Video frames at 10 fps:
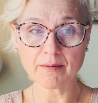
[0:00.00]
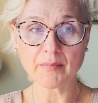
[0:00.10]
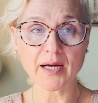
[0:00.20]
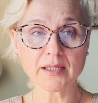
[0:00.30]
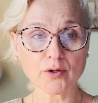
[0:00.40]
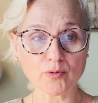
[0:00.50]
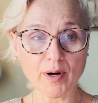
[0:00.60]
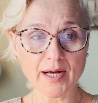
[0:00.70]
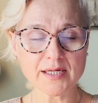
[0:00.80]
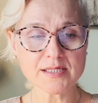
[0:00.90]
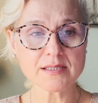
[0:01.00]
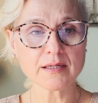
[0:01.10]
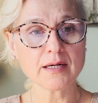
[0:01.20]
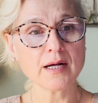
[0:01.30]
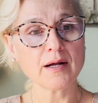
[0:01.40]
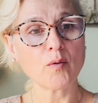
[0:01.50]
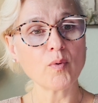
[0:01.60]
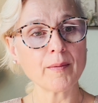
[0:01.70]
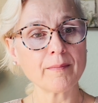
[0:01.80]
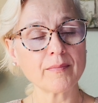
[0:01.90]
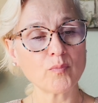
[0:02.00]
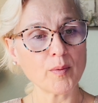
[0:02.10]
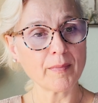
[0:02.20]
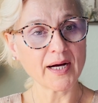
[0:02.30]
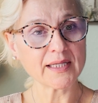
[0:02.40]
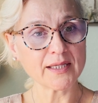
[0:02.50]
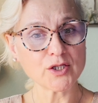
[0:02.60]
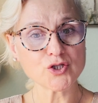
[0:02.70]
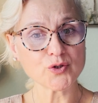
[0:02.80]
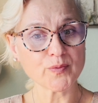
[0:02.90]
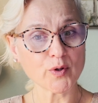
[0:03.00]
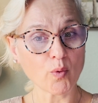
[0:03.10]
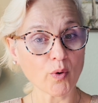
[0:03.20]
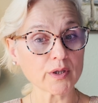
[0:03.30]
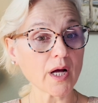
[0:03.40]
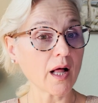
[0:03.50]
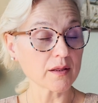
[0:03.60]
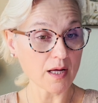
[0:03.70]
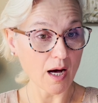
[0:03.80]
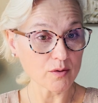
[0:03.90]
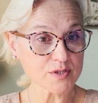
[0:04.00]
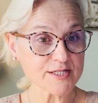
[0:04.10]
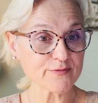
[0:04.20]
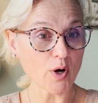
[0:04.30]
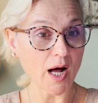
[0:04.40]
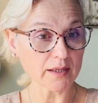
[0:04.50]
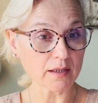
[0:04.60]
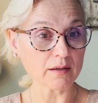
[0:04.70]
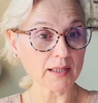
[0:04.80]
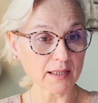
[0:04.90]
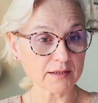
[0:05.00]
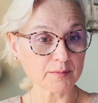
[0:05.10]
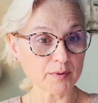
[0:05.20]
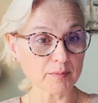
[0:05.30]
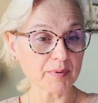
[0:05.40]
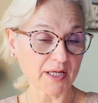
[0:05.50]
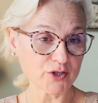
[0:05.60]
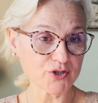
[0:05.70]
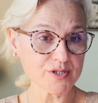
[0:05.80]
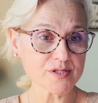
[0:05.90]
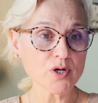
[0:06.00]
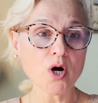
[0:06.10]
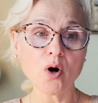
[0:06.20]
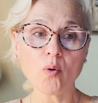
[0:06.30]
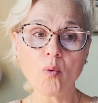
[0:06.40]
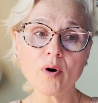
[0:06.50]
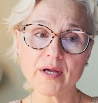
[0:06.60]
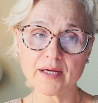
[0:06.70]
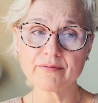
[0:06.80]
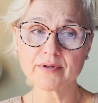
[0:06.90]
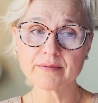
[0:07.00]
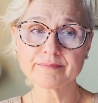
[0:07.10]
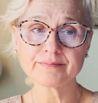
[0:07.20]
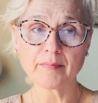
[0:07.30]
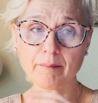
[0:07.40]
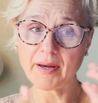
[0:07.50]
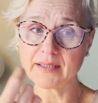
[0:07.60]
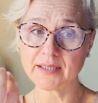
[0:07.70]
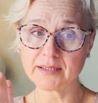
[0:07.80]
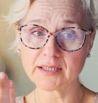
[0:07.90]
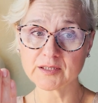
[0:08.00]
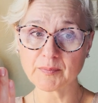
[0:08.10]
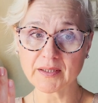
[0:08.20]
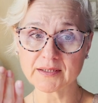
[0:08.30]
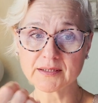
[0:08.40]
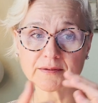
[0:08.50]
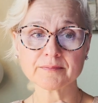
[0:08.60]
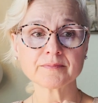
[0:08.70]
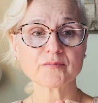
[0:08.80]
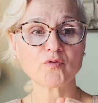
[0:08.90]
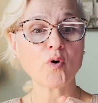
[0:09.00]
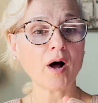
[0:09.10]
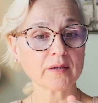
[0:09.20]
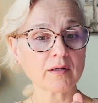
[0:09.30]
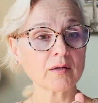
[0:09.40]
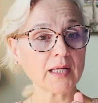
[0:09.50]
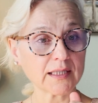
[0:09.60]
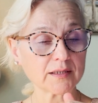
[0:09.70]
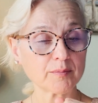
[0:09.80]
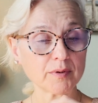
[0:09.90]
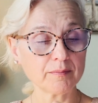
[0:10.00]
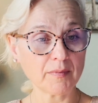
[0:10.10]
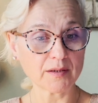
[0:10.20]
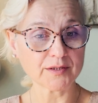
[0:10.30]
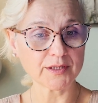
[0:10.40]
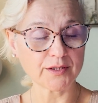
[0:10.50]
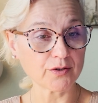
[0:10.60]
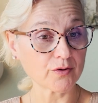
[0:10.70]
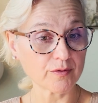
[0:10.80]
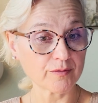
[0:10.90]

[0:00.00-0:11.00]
might arise, we might need to record allowance for uncollectible pledges or even bad debt expense for uncollectible multi-year